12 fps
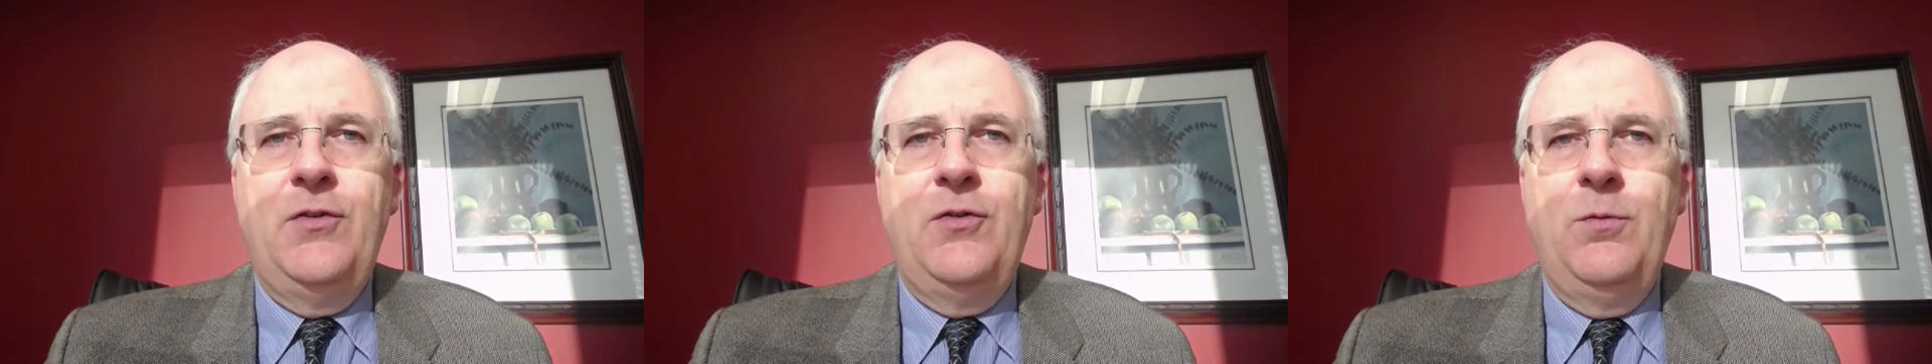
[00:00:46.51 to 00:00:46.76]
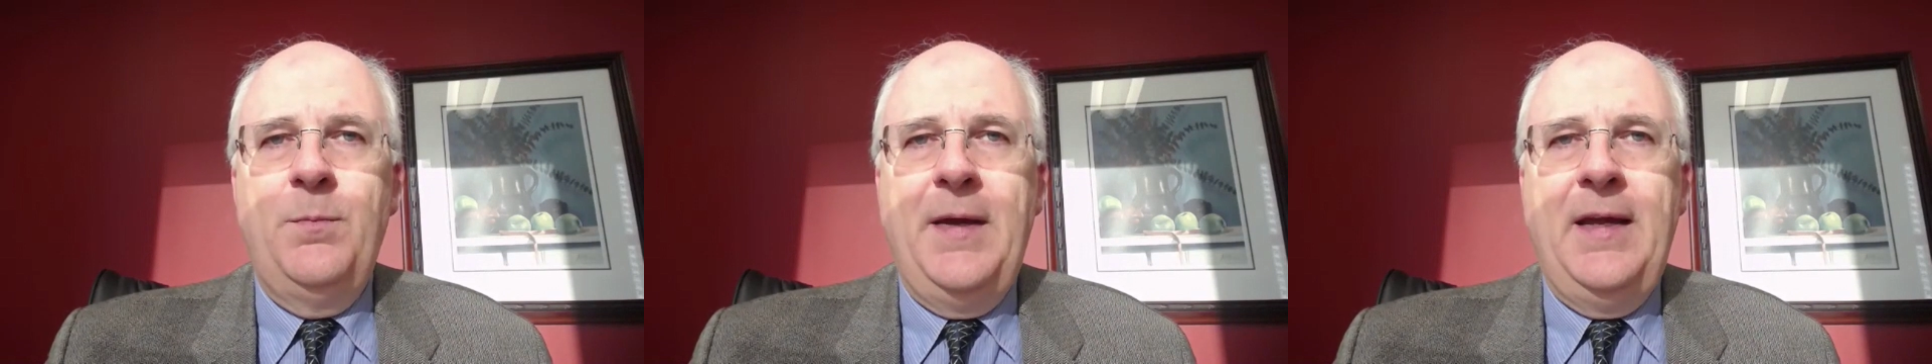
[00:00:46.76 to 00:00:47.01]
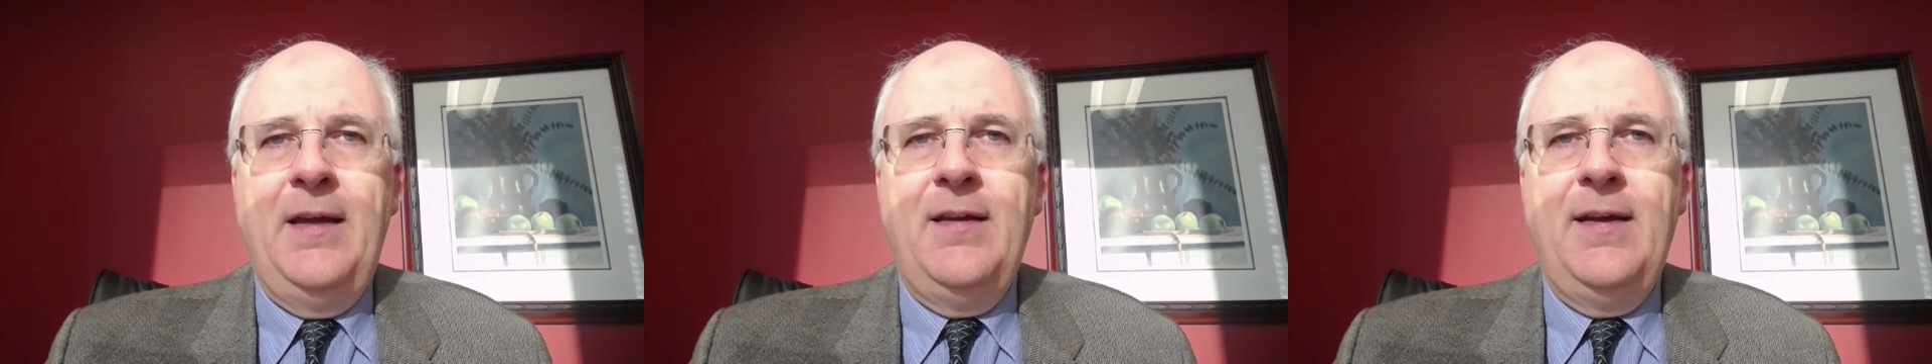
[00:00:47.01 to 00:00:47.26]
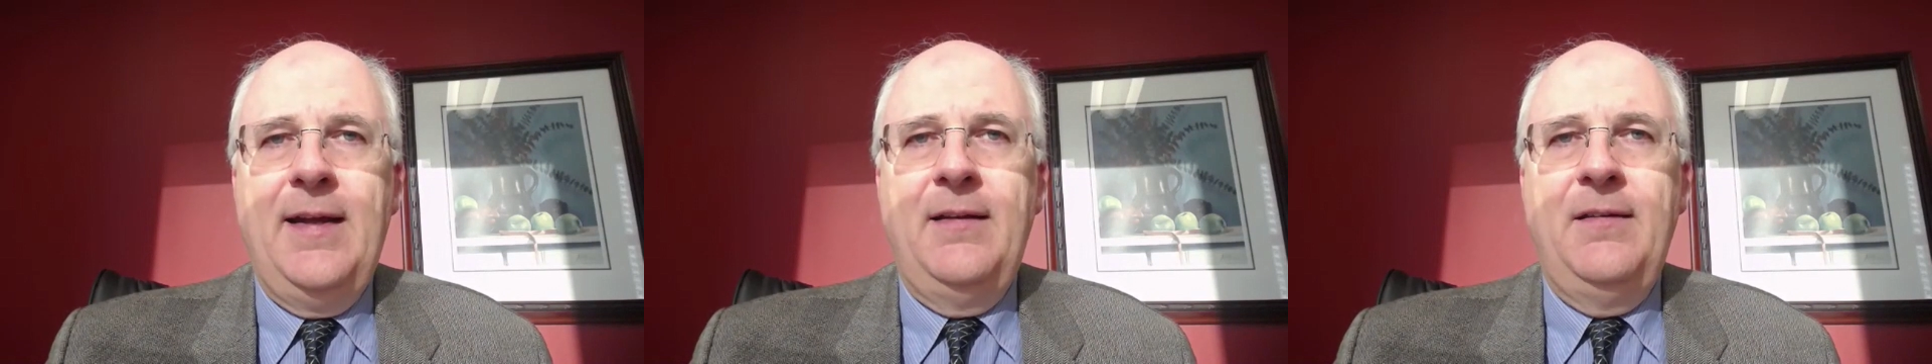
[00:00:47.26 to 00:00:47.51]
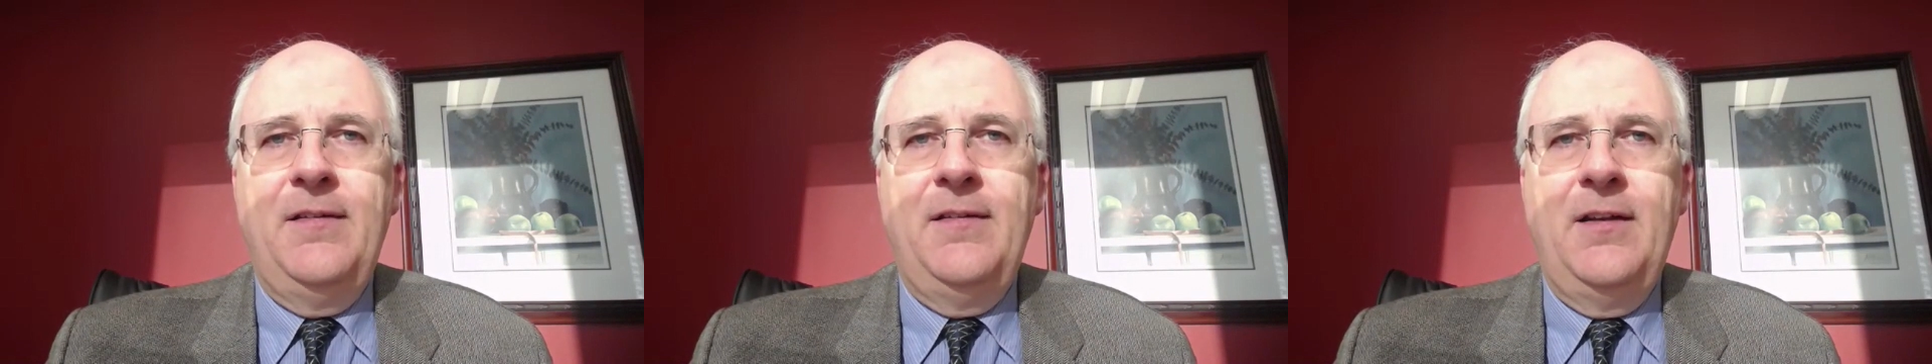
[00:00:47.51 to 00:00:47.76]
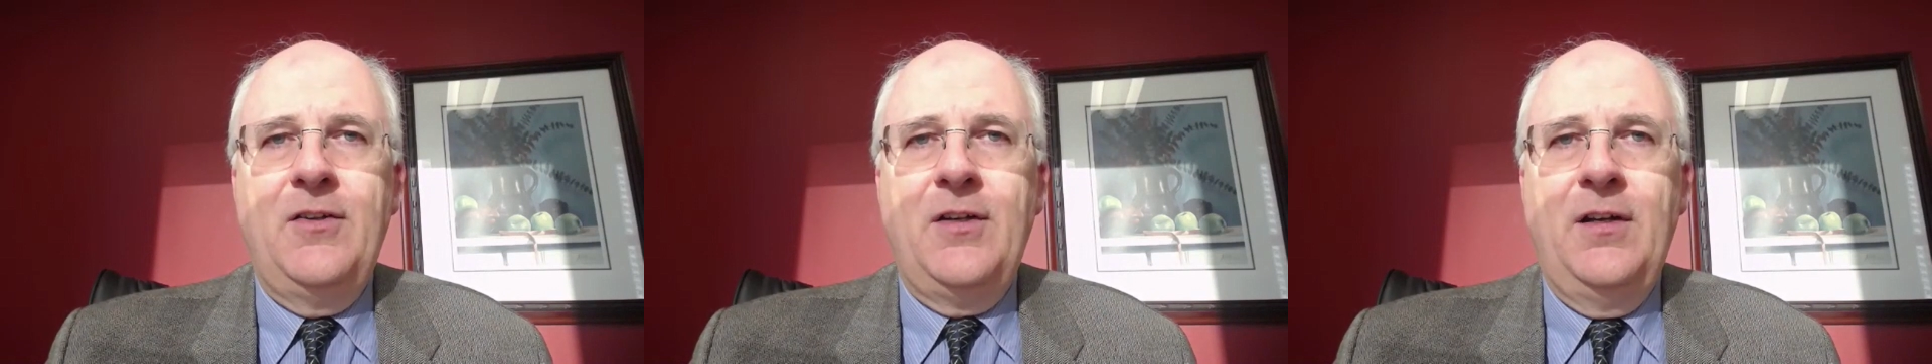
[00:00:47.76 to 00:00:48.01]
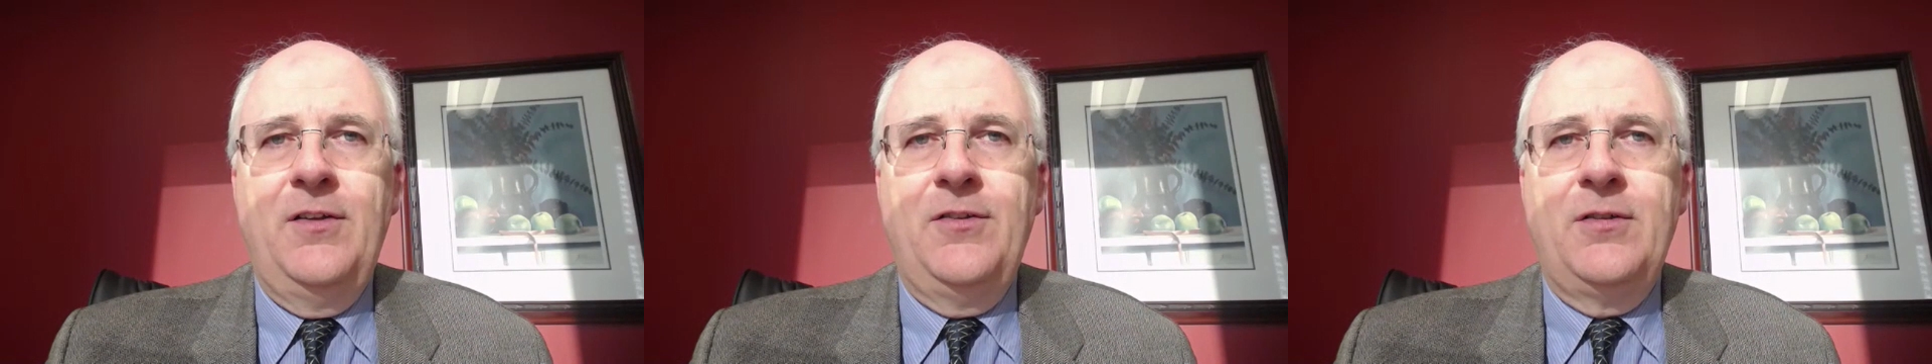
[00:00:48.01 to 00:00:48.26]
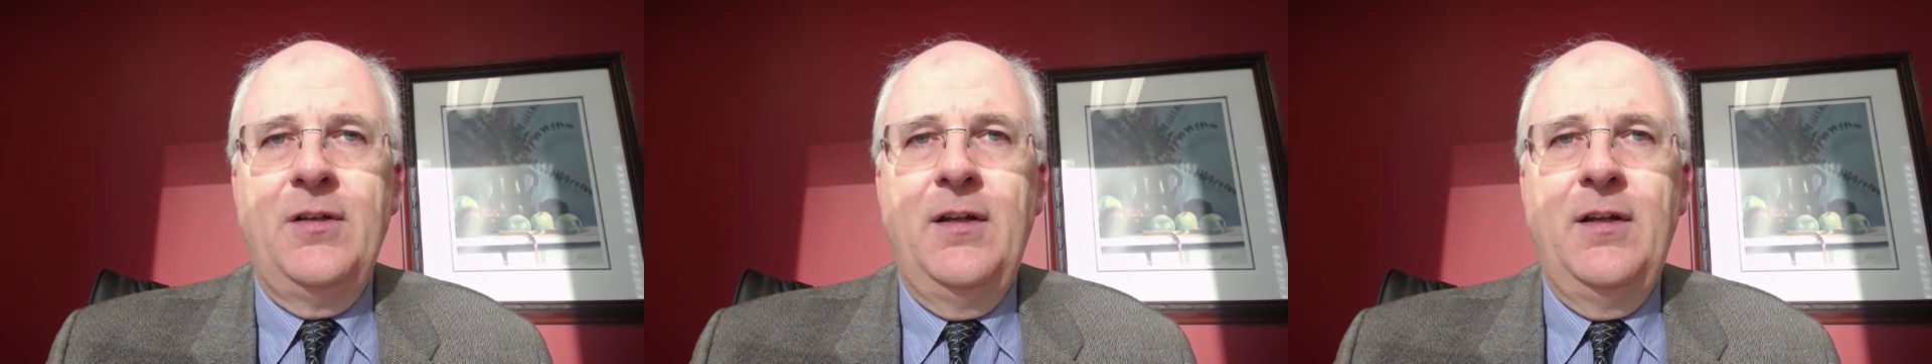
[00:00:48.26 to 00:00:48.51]
to make hand
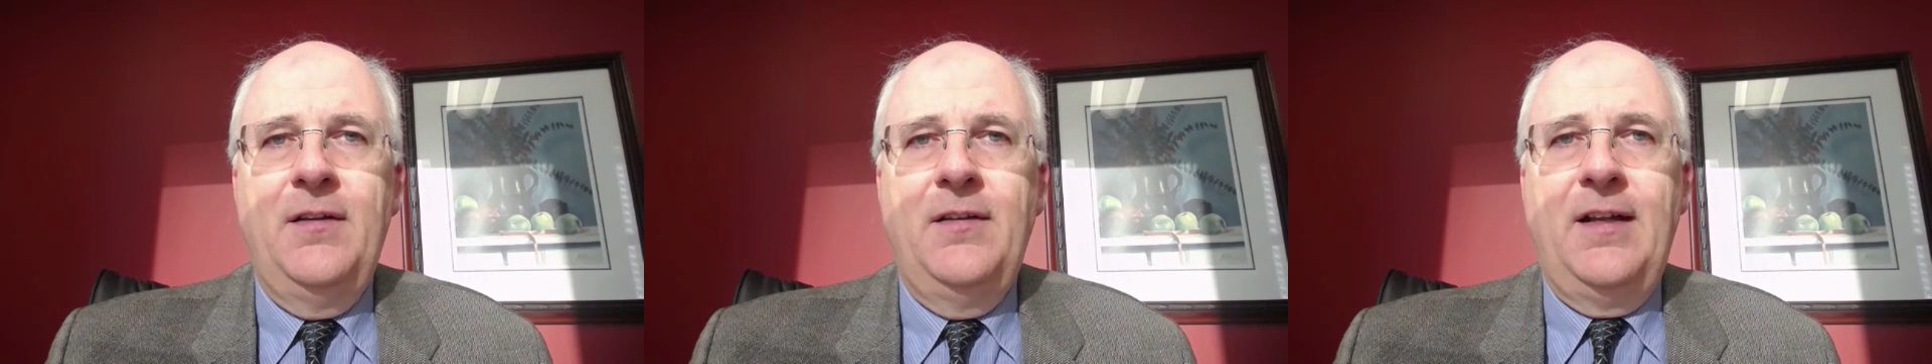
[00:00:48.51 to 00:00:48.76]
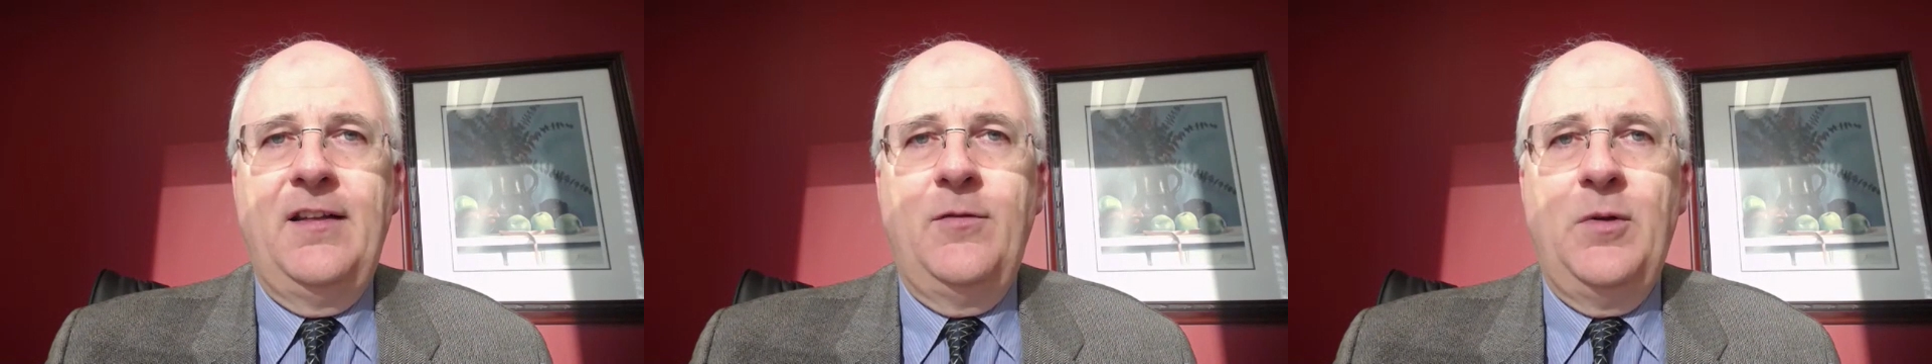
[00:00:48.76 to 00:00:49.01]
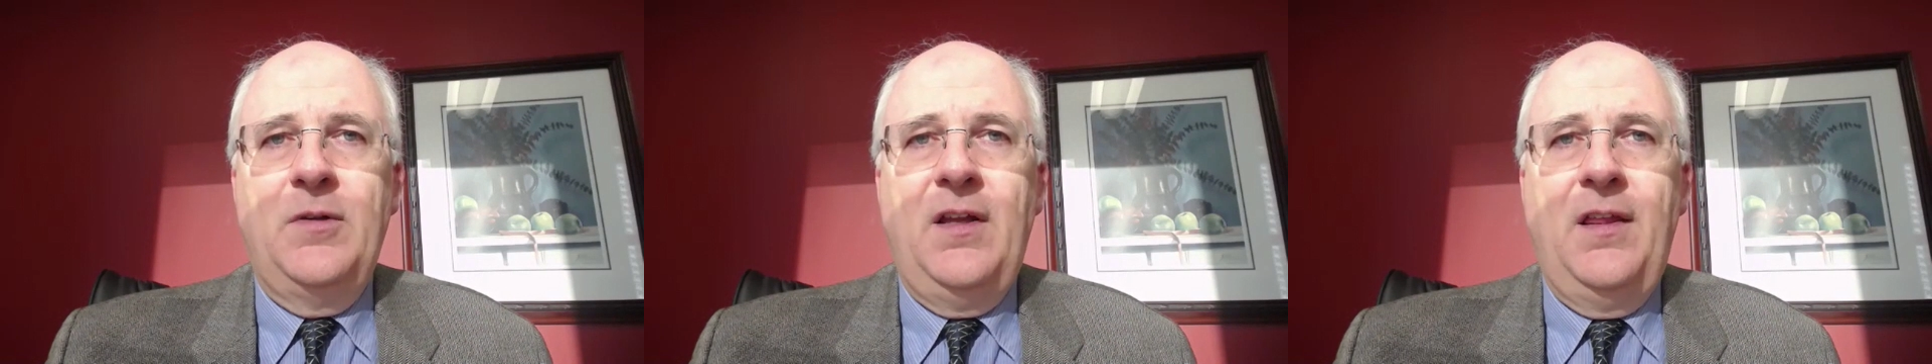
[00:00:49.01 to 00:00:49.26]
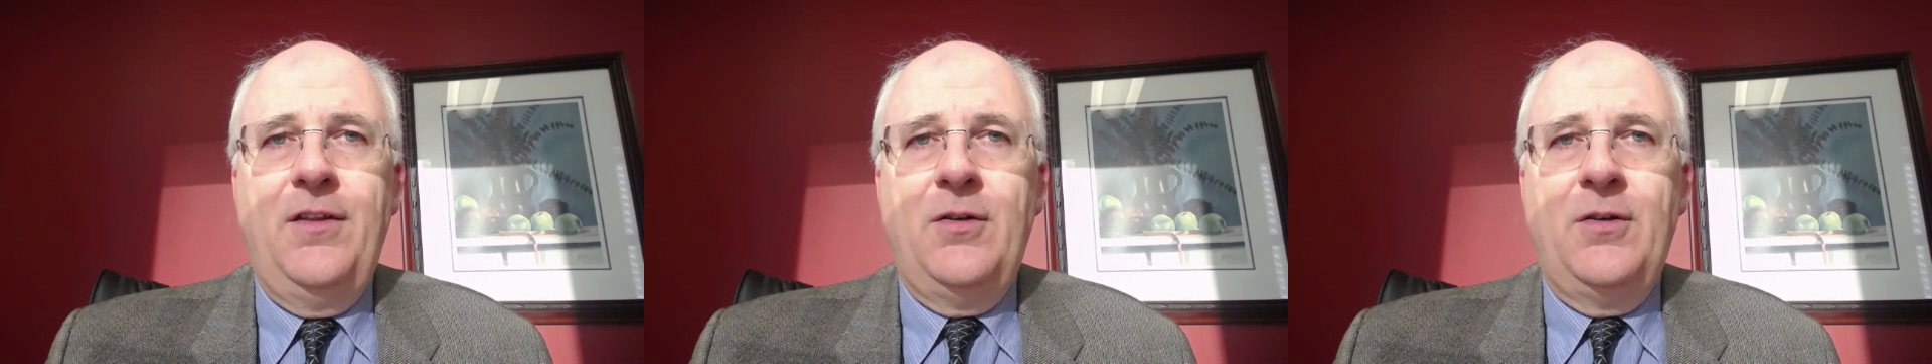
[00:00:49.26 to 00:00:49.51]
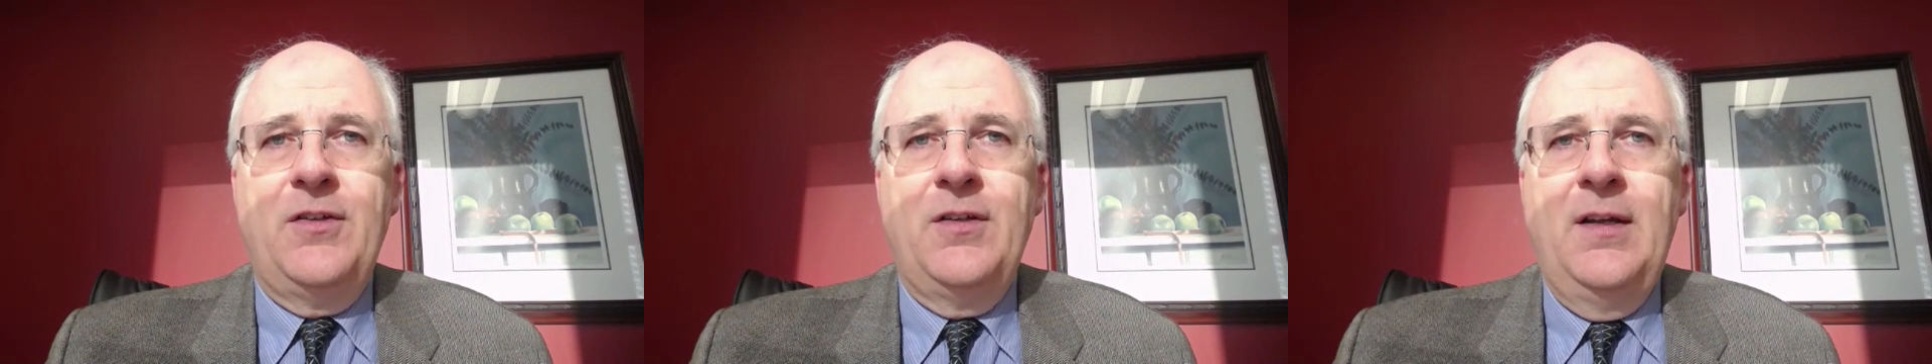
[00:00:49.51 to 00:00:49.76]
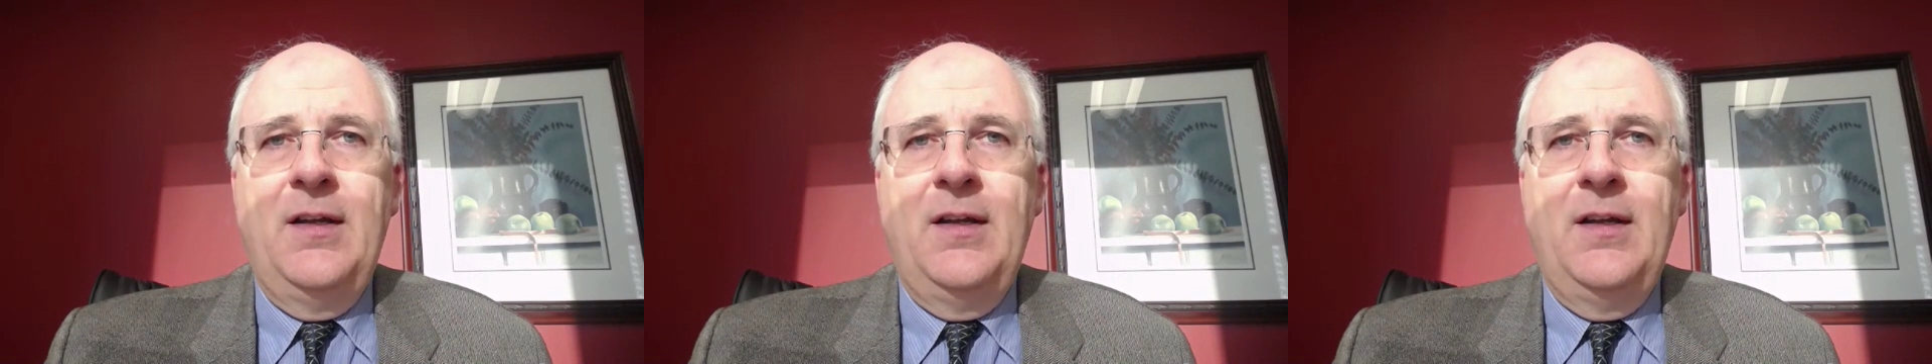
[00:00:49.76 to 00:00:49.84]
sanitizer? That's what they thought.